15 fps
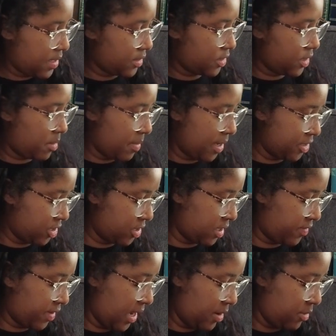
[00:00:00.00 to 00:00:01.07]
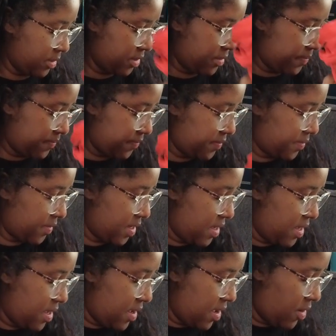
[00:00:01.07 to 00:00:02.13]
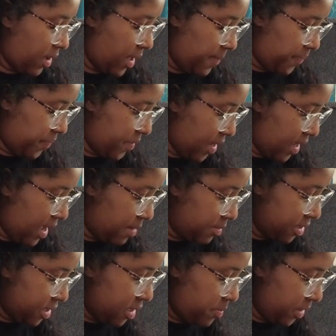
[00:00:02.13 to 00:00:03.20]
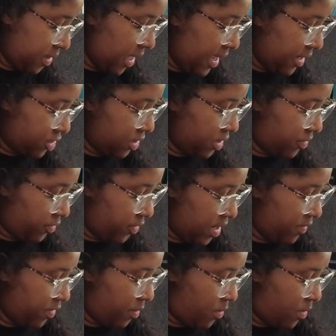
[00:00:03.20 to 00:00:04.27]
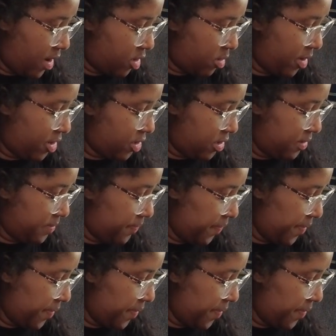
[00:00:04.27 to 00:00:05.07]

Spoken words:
Actually, I might just leave it out. Okay, I'm just gonna put that actually in front of the water bottle.